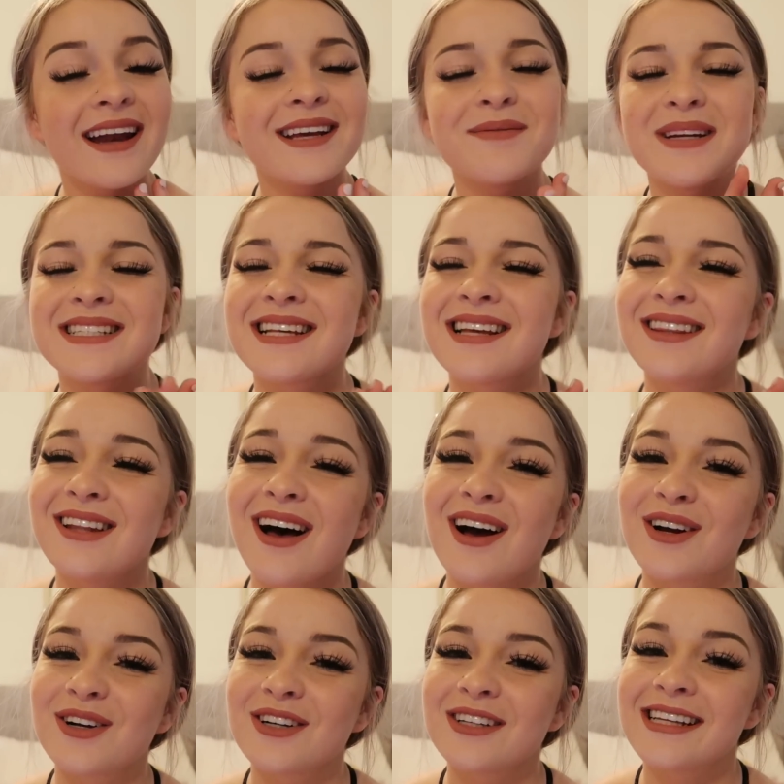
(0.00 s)
It means a
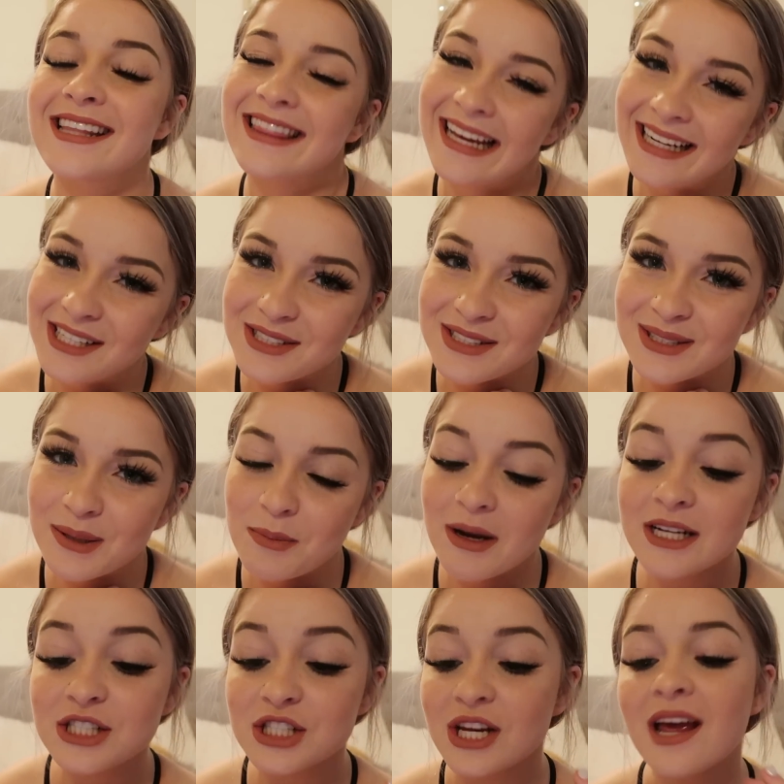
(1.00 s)
lot, girly. Thank you so
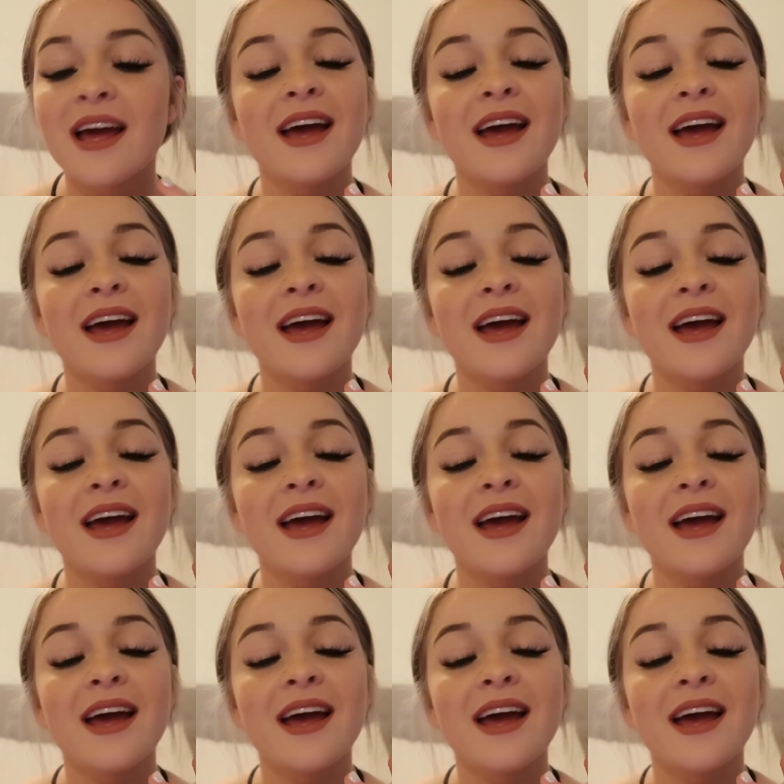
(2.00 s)
much.